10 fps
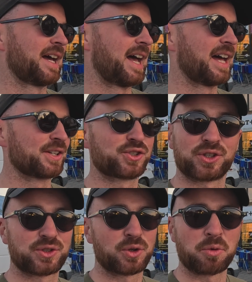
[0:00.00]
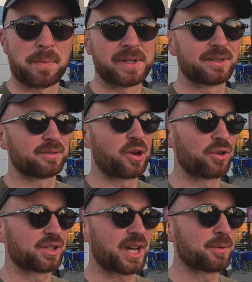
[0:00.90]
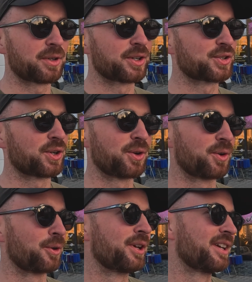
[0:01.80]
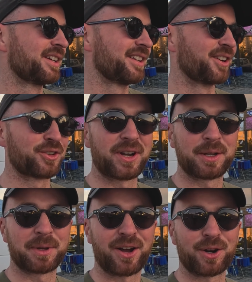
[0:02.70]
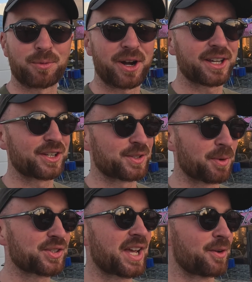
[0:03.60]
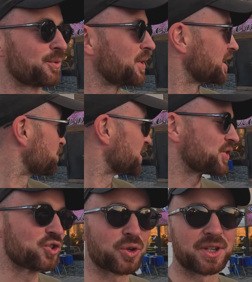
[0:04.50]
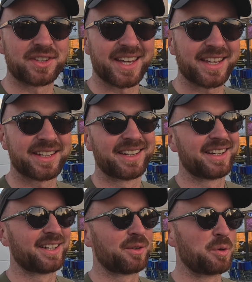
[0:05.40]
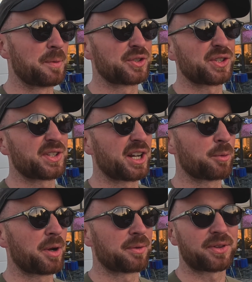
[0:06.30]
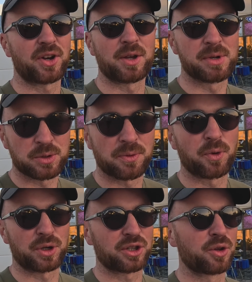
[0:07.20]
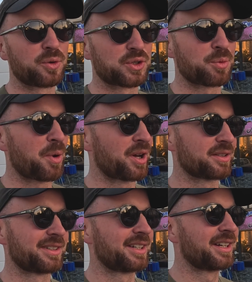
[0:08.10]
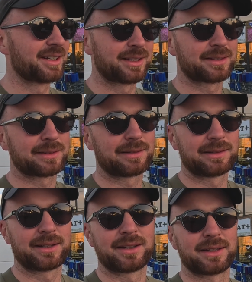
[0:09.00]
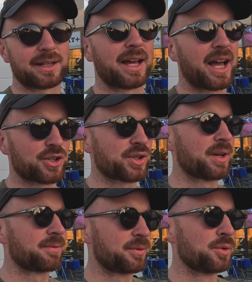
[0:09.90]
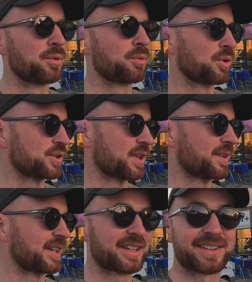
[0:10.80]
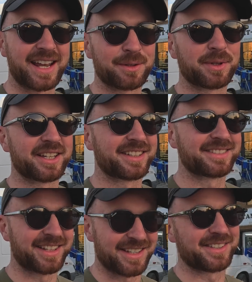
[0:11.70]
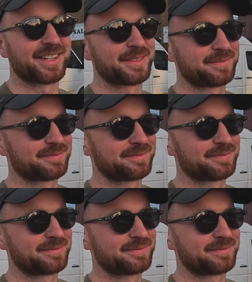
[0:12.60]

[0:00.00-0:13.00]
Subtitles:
and it's just 2 women on the counter, so they're incredibly hard working because they must get really busy during the day. We were just there about 30 minutes before it closed, but Ashlan-Fu was incredibly tasty.